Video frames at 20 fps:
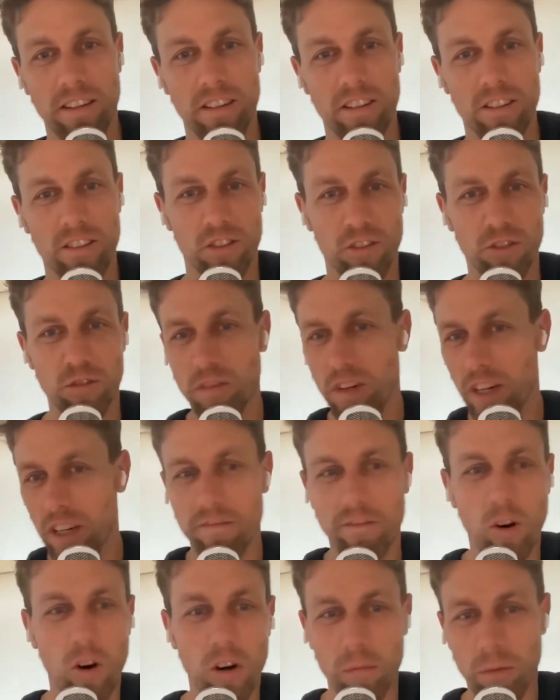So you've got a
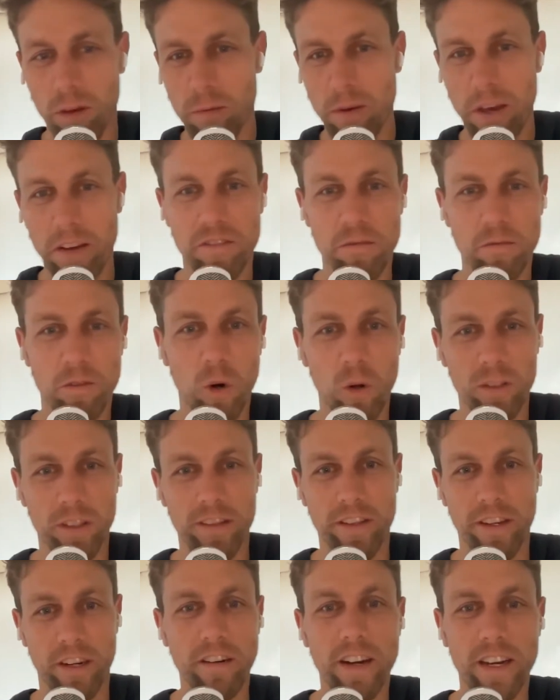vault, maybe you have some gold in
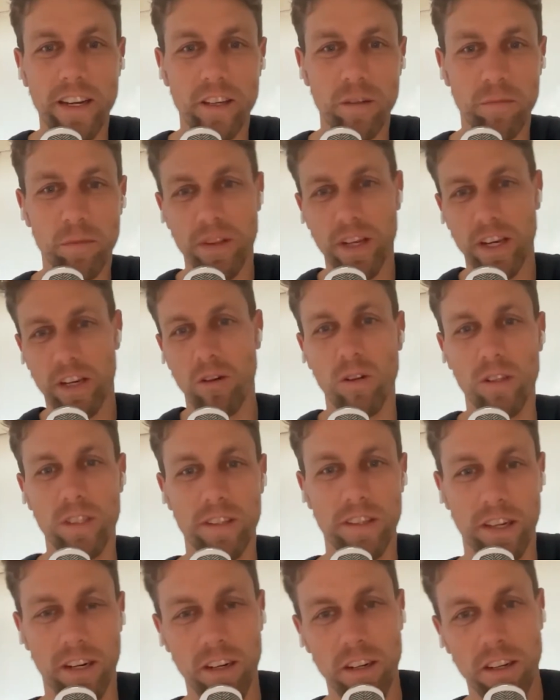there, right? You put that gold in
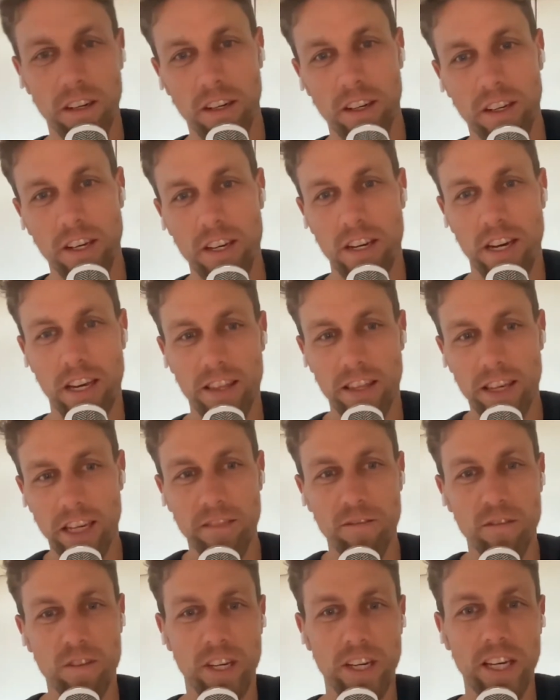there and they give
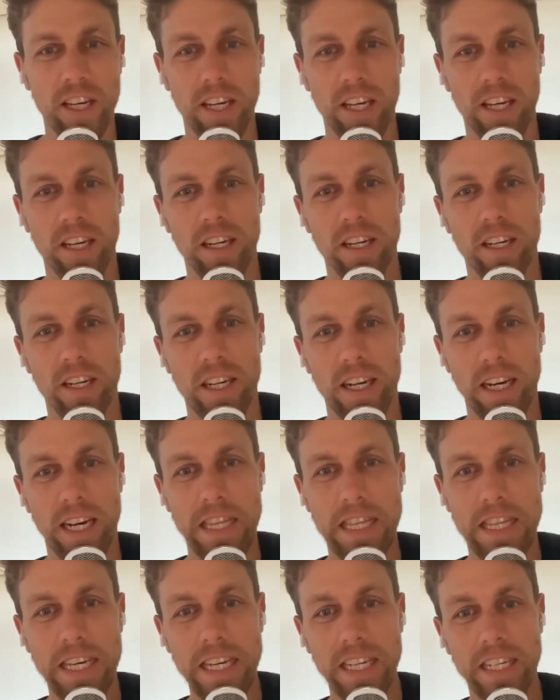you the key.
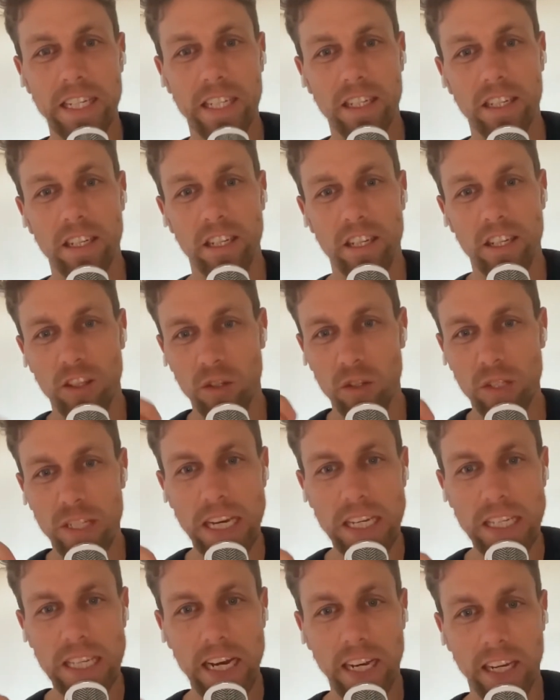And then you
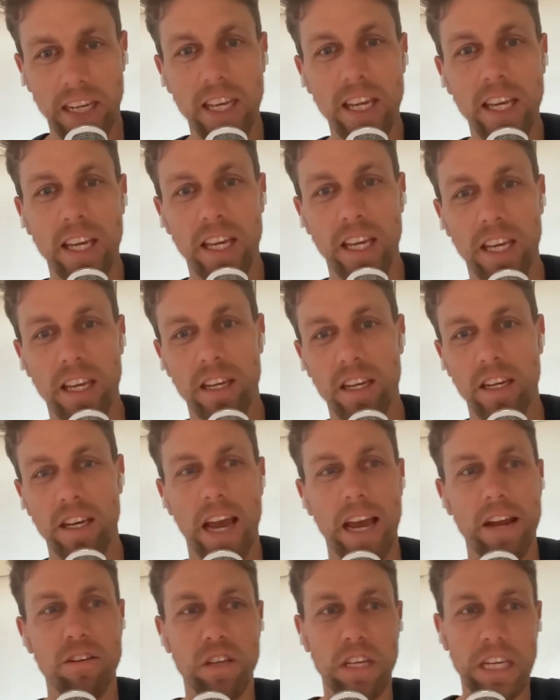take that key
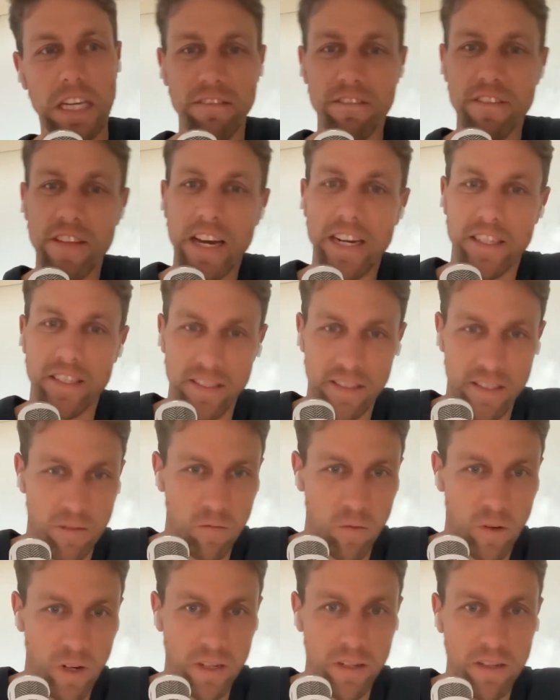and you give that to
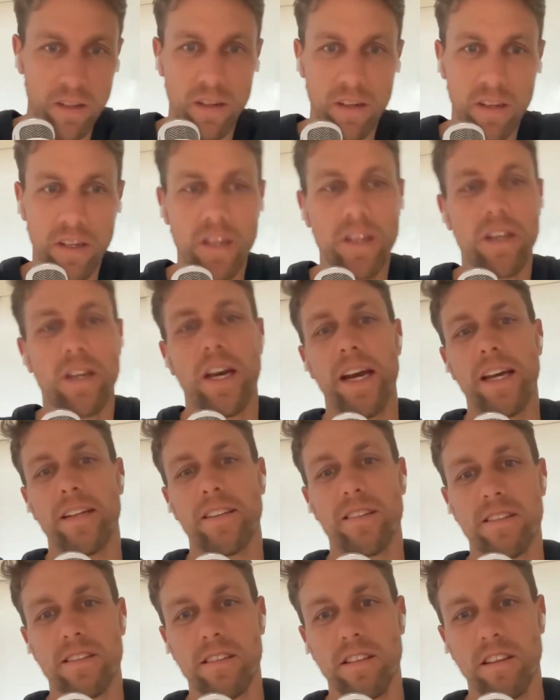someone, and
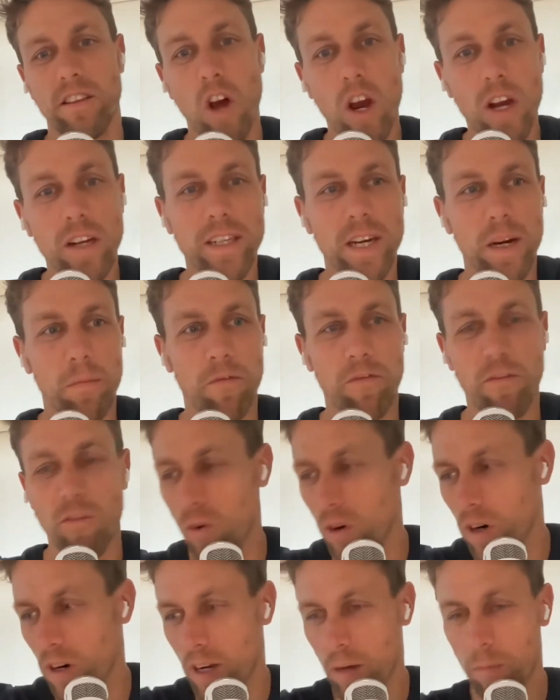it's locked up
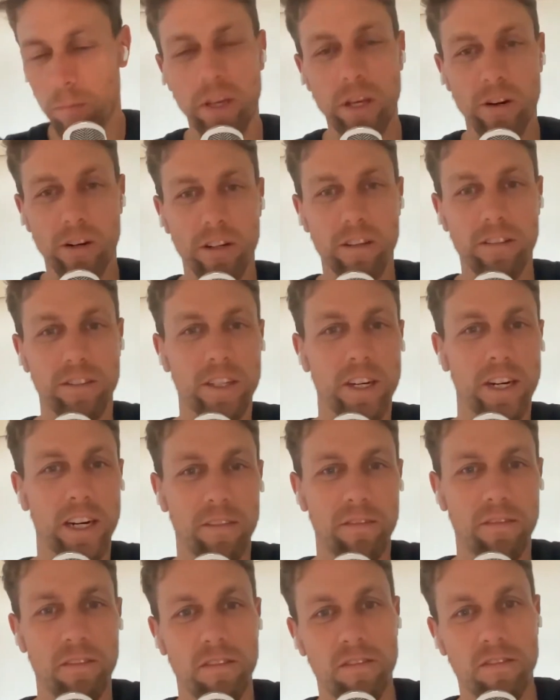for a period of
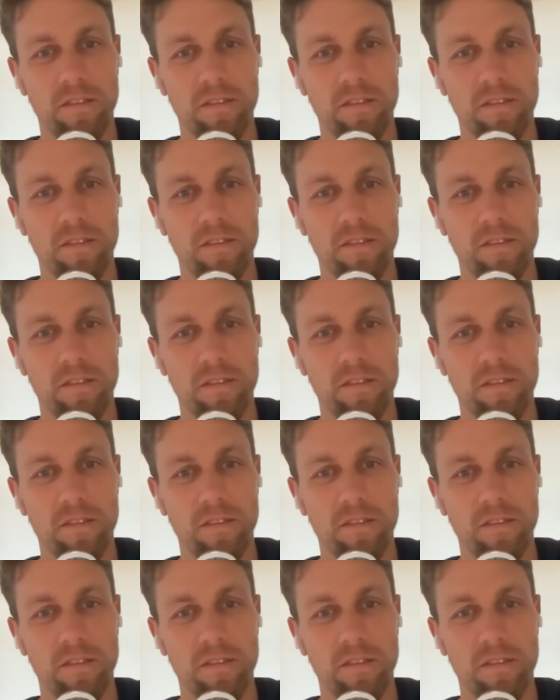time.